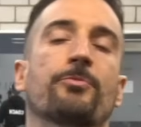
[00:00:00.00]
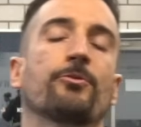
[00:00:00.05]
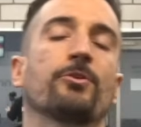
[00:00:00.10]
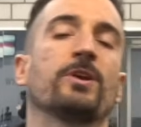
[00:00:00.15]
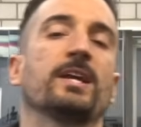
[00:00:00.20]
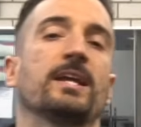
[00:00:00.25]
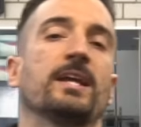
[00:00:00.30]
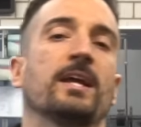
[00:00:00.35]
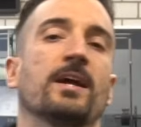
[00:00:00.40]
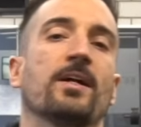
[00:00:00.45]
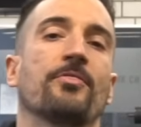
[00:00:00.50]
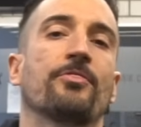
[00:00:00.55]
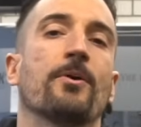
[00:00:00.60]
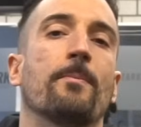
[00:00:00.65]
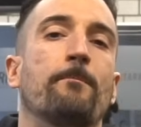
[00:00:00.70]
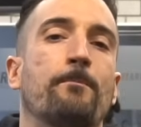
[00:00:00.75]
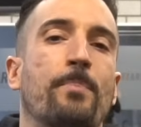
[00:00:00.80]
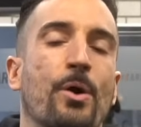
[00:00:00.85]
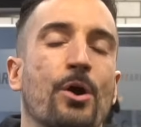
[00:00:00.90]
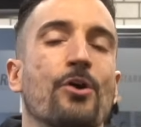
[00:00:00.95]
three, the
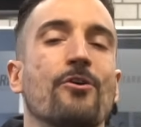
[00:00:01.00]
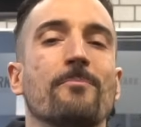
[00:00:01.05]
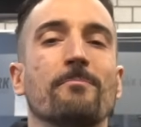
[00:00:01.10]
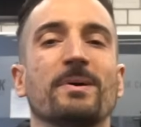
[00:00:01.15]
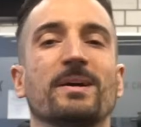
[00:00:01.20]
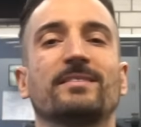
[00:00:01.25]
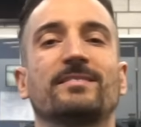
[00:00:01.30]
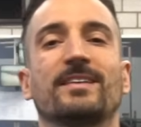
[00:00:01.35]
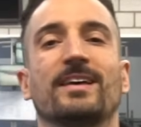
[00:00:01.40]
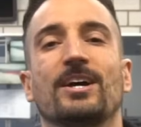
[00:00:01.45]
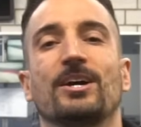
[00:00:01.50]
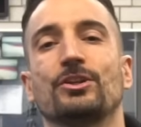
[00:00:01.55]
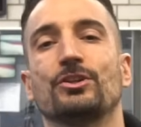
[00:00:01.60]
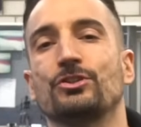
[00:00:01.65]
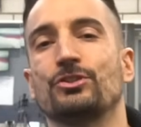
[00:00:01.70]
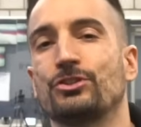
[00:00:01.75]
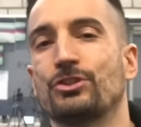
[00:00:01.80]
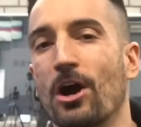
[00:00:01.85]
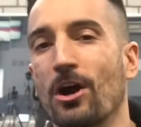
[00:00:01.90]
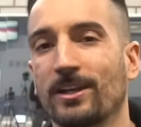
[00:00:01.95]
permit
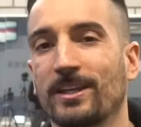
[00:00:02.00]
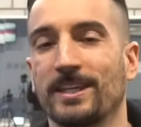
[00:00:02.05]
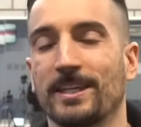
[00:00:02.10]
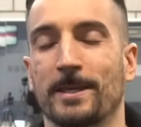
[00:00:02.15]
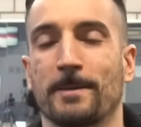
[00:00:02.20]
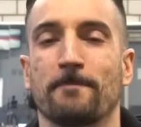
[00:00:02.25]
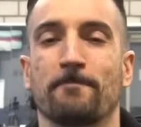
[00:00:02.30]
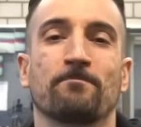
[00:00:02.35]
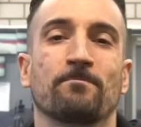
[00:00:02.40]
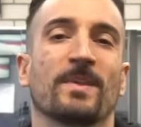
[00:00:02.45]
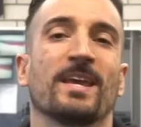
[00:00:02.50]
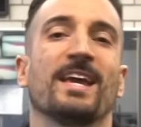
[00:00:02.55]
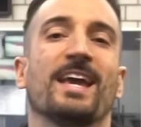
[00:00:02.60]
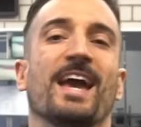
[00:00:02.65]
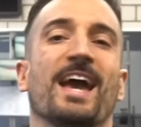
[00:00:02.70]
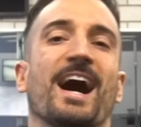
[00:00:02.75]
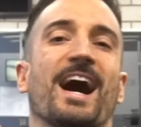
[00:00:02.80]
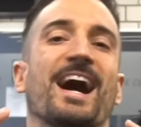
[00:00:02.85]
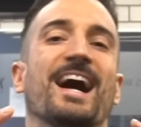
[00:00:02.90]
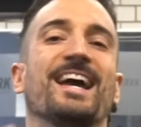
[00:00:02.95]
junkie.
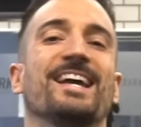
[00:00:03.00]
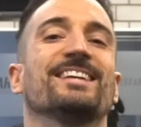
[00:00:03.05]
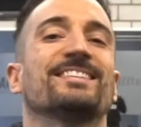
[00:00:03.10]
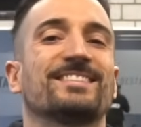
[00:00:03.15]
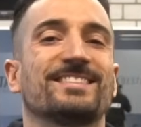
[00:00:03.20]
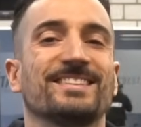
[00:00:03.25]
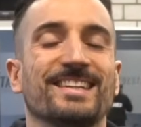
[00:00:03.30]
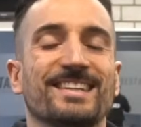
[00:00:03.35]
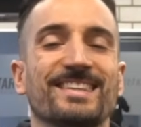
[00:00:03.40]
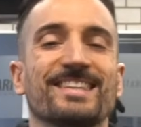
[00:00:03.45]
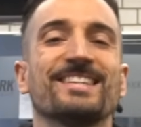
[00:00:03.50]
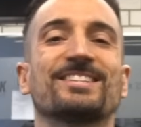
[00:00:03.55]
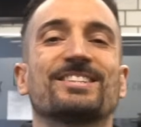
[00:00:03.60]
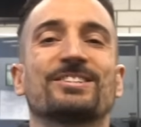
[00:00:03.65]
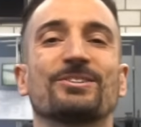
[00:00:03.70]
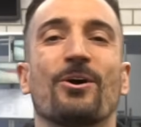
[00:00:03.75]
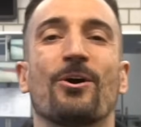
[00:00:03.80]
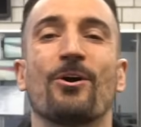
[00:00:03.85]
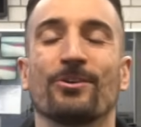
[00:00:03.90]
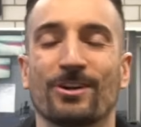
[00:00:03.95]
I see
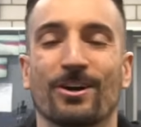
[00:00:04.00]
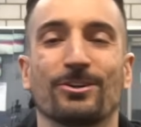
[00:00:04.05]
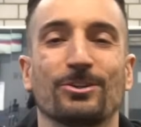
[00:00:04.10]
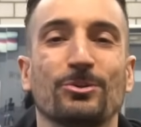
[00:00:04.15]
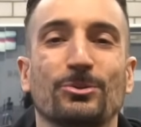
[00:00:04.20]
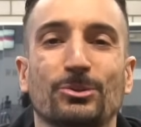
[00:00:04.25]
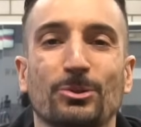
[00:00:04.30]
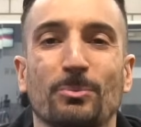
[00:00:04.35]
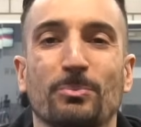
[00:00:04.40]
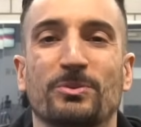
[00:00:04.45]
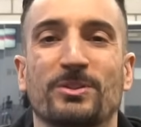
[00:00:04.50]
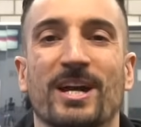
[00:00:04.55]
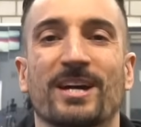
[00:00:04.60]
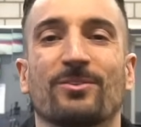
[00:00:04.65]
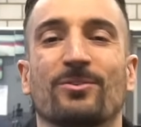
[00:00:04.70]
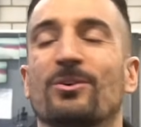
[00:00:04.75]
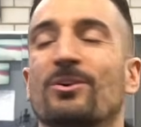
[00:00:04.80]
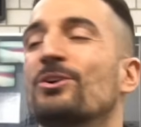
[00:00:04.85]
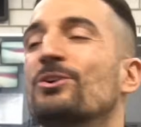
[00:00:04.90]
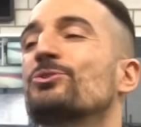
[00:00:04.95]
this on our YouTube
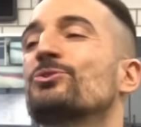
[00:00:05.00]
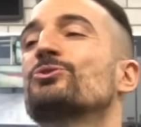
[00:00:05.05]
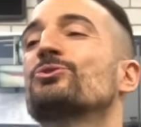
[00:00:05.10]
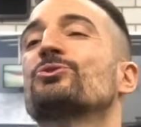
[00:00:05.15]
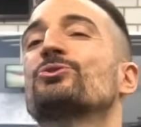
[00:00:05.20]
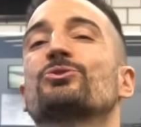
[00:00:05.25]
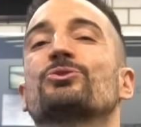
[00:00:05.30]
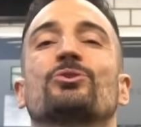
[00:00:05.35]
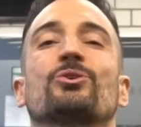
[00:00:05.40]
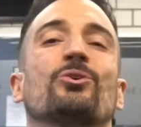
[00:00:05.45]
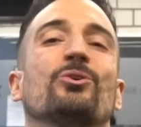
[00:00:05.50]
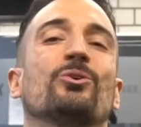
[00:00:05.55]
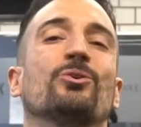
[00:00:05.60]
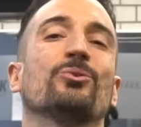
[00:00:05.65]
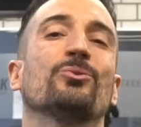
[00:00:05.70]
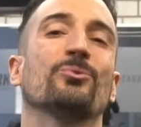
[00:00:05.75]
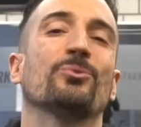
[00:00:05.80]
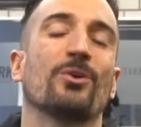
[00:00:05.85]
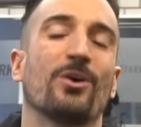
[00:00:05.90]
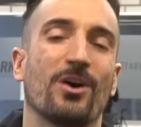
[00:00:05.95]
channel
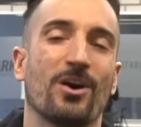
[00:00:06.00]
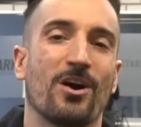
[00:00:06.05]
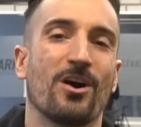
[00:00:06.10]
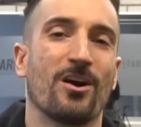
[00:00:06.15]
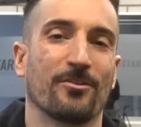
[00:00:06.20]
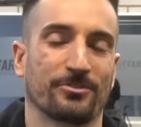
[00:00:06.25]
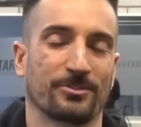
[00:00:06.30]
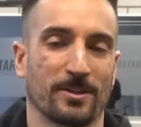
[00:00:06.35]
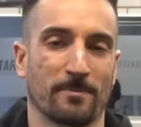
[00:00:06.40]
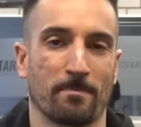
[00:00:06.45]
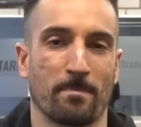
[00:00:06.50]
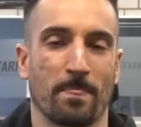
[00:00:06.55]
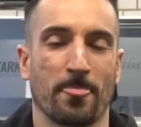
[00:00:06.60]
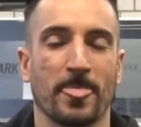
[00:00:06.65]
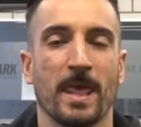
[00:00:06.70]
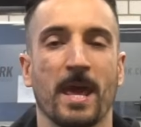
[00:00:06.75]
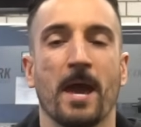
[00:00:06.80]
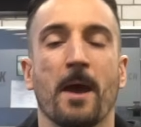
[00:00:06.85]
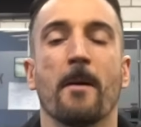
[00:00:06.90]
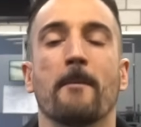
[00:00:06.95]
so often.
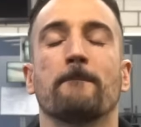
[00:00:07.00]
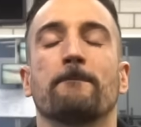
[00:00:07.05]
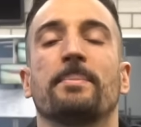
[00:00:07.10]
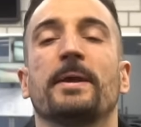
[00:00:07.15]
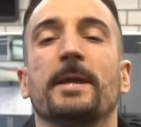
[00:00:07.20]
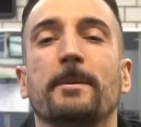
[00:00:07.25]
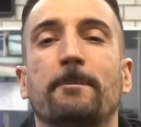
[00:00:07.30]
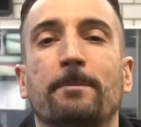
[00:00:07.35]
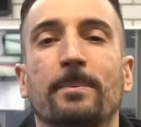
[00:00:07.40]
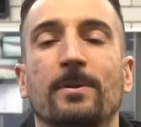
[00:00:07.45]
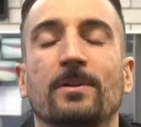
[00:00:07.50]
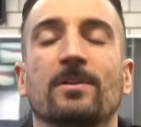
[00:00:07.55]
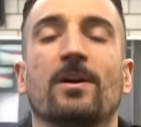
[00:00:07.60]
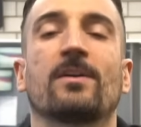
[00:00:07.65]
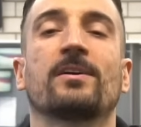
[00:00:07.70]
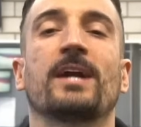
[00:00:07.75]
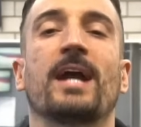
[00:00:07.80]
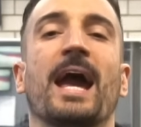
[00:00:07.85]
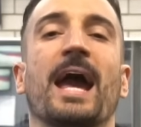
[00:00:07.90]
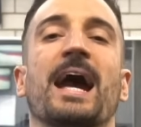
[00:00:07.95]
People
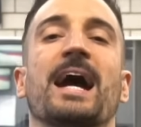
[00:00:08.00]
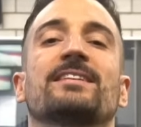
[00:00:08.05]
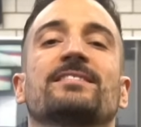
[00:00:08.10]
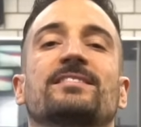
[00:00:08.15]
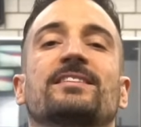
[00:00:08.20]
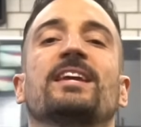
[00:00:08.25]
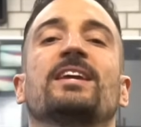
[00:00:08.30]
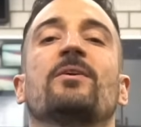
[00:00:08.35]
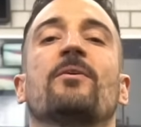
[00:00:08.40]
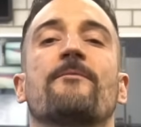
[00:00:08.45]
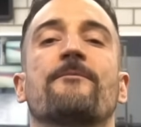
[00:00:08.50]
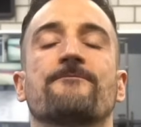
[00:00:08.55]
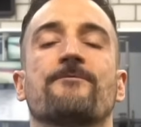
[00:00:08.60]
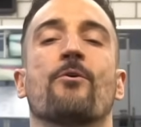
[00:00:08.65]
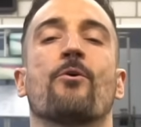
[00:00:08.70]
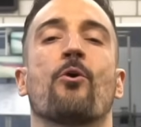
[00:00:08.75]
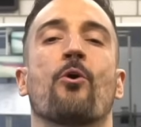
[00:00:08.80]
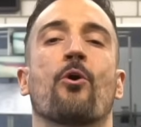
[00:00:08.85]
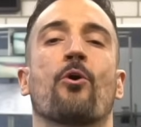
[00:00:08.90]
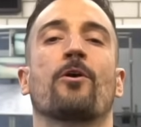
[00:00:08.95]
are asking
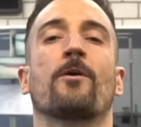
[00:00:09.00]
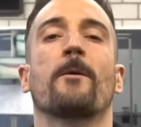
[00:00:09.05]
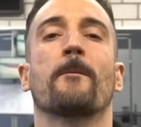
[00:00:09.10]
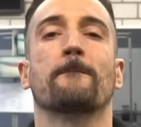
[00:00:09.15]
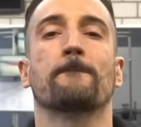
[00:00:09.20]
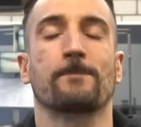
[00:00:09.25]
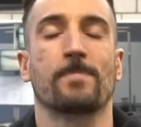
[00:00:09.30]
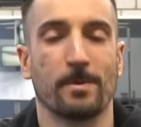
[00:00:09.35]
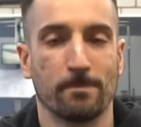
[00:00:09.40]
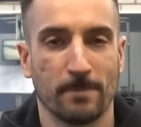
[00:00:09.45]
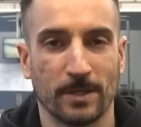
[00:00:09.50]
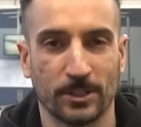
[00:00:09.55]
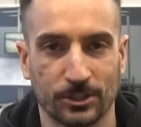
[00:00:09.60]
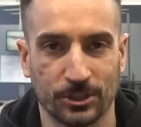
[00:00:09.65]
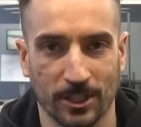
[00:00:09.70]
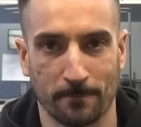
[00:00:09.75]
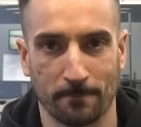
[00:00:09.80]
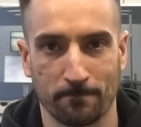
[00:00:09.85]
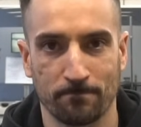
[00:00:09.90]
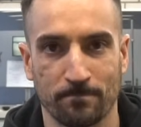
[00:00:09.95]
for
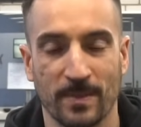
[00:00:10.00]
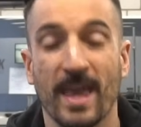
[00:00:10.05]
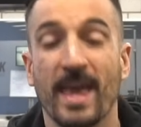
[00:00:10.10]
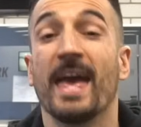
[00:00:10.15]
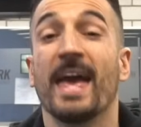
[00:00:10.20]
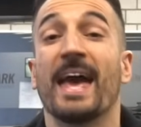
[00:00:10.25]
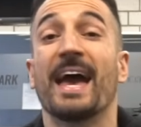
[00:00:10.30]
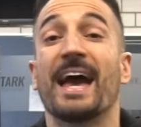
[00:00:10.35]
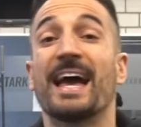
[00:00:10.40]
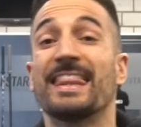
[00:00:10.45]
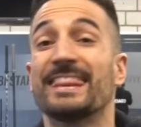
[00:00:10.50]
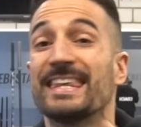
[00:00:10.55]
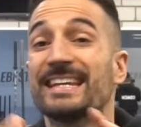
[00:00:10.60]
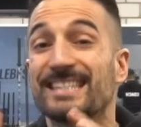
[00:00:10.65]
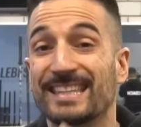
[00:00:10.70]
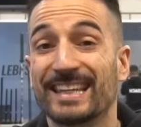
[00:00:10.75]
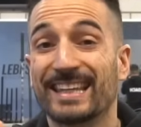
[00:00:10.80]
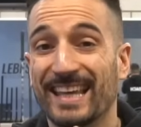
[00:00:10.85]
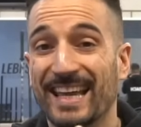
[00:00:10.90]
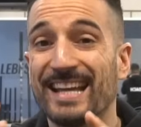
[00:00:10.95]
permission. And
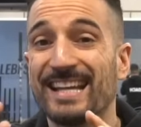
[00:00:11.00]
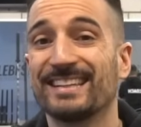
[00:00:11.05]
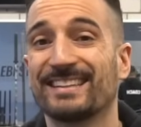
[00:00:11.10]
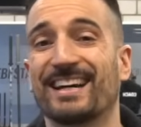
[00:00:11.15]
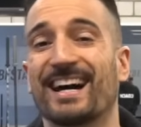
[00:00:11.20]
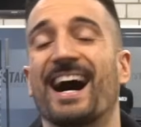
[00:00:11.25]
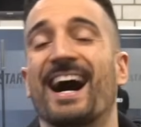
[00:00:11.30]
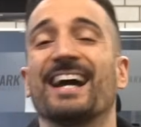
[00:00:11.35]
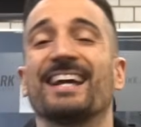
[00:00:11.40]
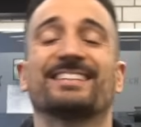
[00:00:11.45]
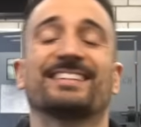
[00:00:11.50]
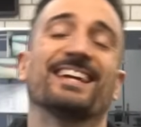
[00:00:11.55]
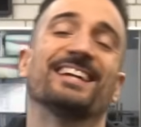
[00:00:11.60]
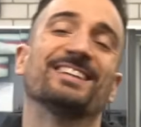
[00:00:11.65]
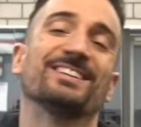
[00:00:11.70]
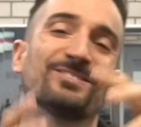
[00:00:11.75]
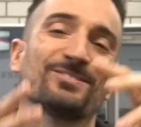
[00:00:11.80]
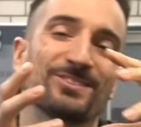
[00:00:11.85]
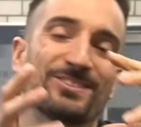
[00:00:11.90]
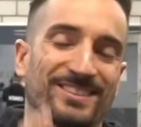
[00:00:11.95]
this again ties
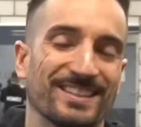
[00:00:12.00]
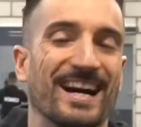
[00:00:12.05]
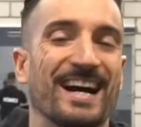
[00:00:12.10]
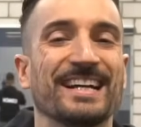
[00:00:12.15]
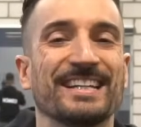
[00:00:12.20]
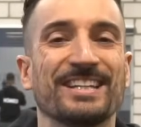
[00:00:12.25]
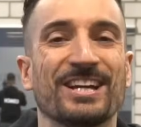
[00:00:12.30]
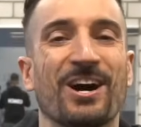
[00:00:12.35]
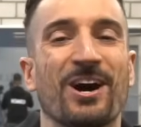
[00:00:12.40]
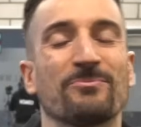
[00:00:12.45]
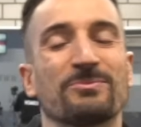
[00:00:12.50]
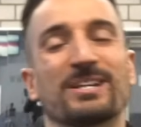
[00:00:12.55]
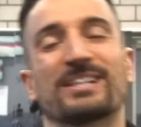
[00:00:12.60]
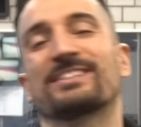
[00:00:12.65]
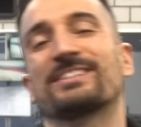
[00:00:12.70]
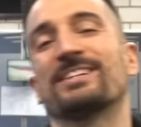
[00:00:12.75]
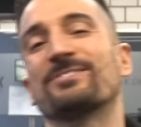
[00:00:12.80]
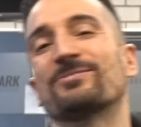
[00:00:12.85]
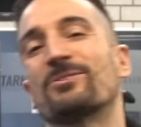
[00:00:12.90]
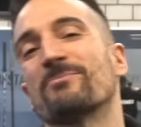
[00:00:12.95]
into shiny object
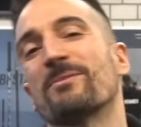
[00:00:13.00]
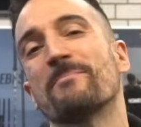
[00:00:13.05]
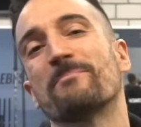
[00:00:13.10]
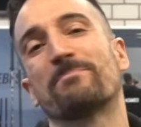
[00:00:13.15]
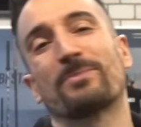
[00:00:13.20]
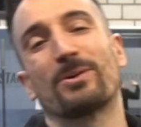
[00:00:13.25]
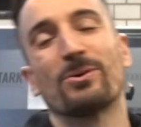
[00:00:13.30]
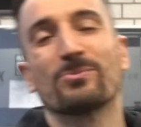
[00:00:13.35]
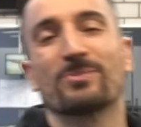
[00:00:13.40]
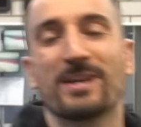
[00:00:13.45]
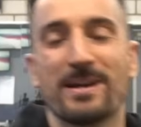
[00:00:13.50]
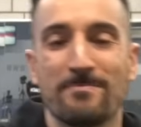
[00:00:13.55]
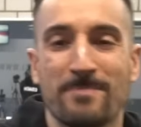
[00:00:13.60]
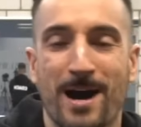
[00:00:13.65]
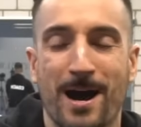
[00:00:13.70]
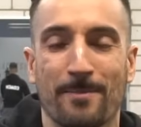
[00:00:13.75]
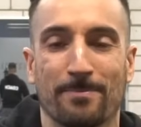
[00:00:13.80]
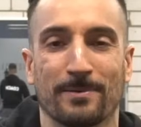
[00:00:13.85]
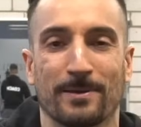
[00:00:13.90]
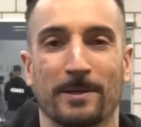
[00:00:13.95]
syndrome and program
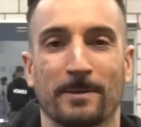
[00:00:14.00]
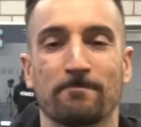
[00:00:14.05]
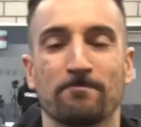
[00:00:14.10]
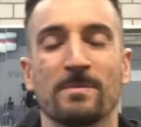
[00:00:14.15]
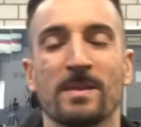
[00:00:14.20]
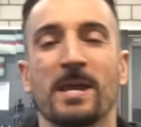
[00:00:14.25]
hopping.